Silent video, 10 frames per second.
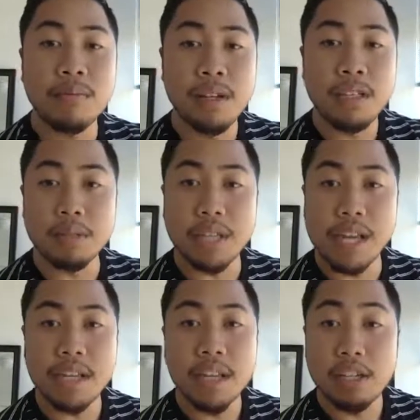You know what I'm
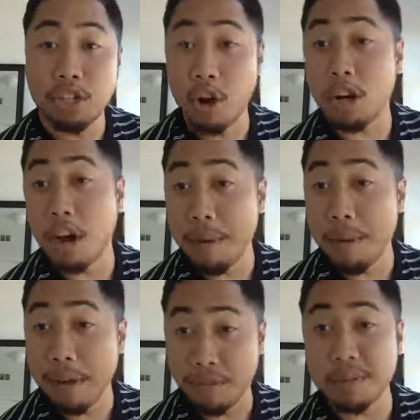saying?
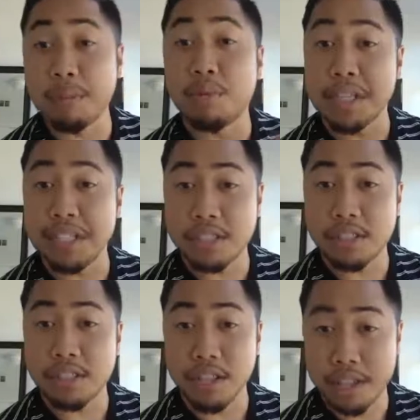Coming from
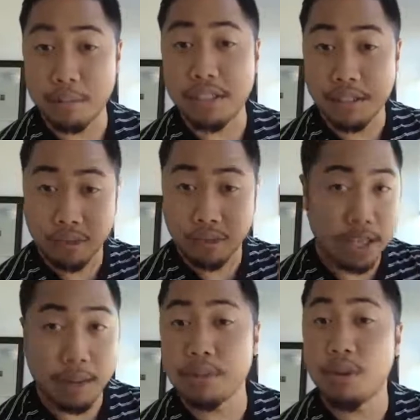depression, trying to kill myself 3
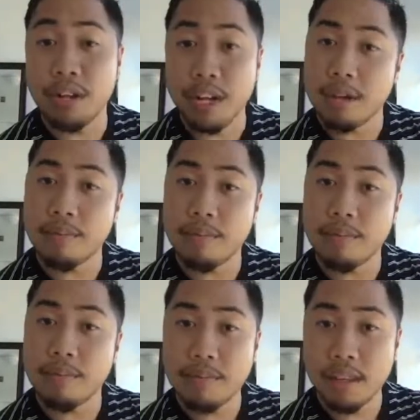times growing up,
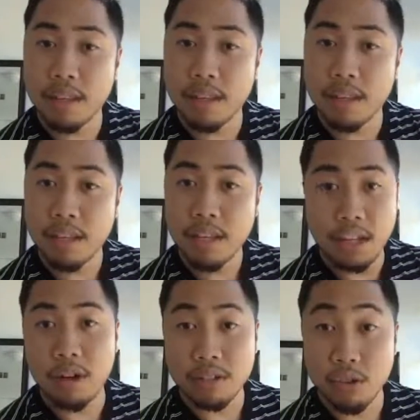you
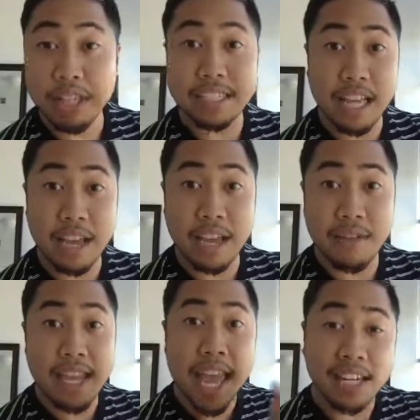know, doing
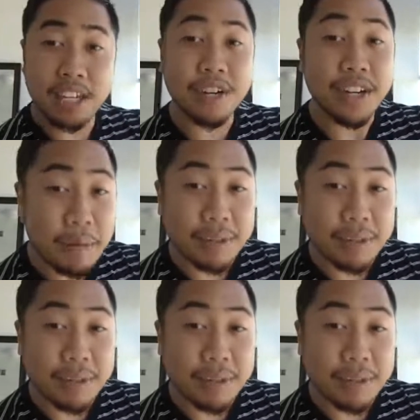7 to 8 different